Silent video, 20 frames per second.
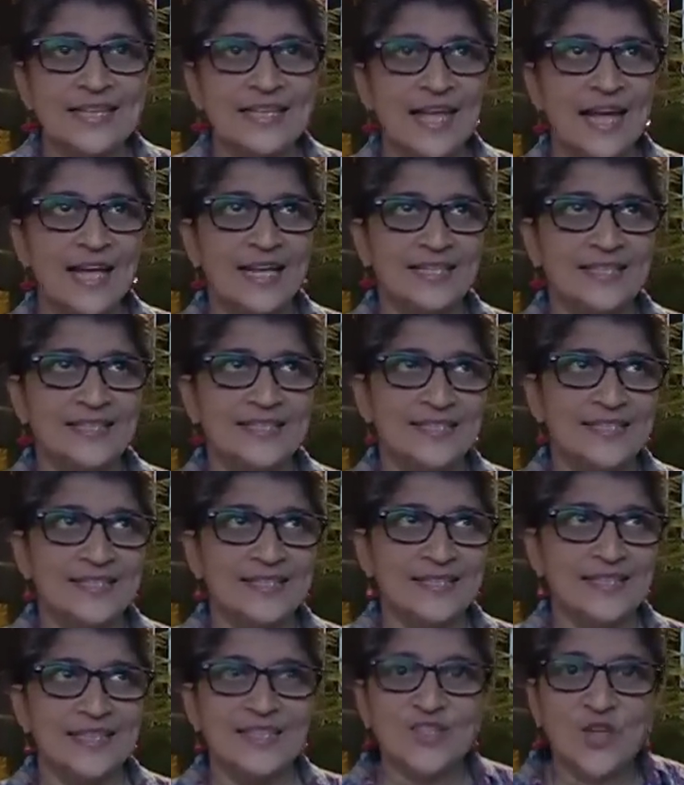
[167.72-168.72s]
That
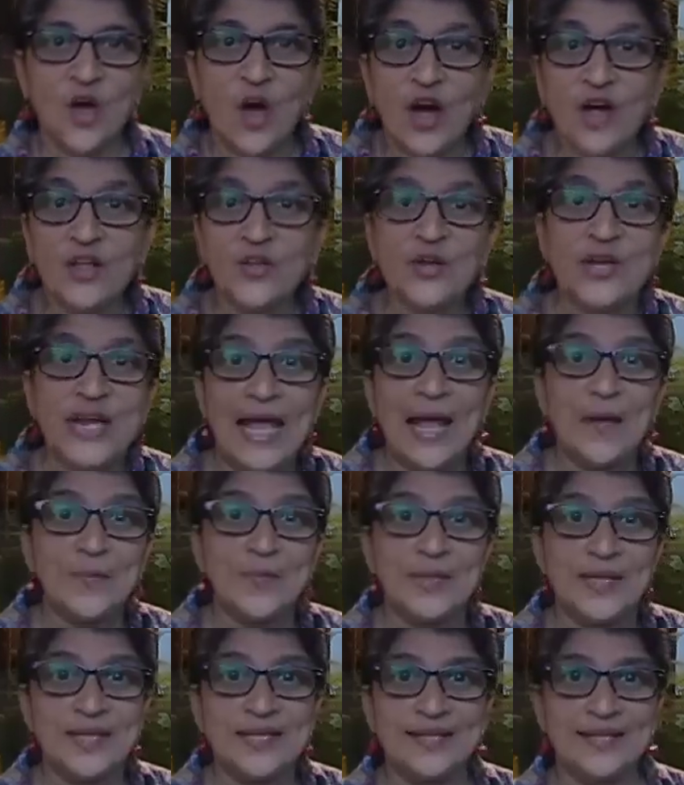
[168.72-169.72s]
is all going to
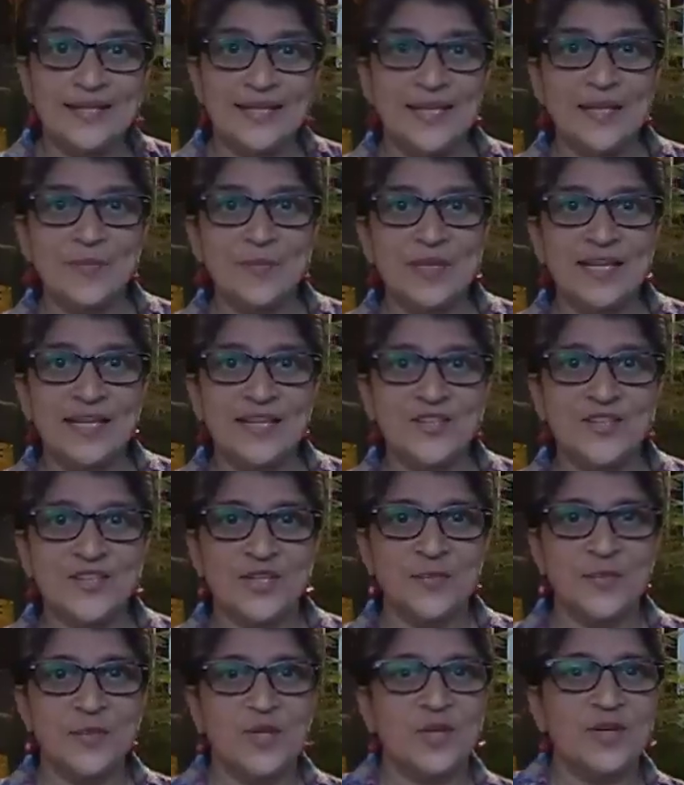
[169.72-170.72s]
happen in
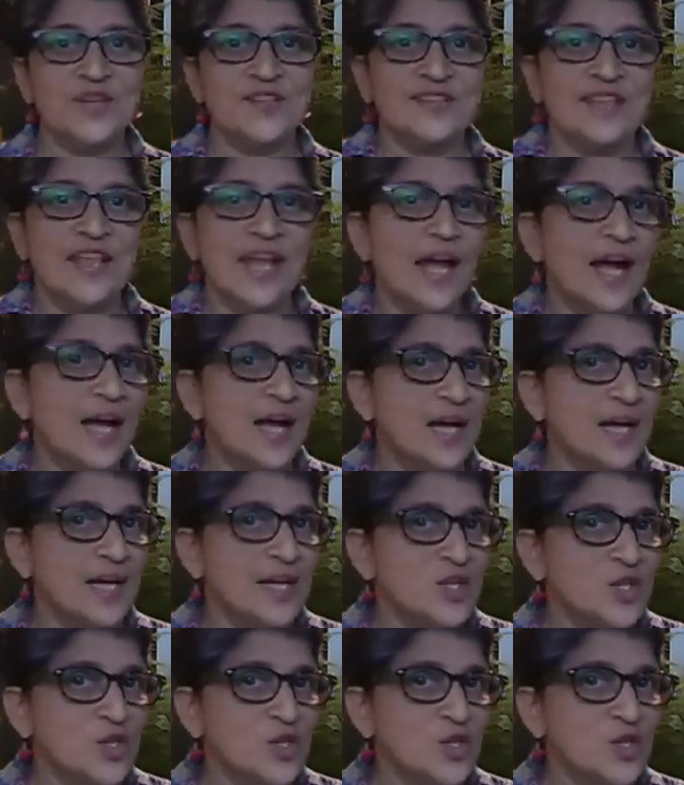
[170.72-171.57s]
Malaysia because there are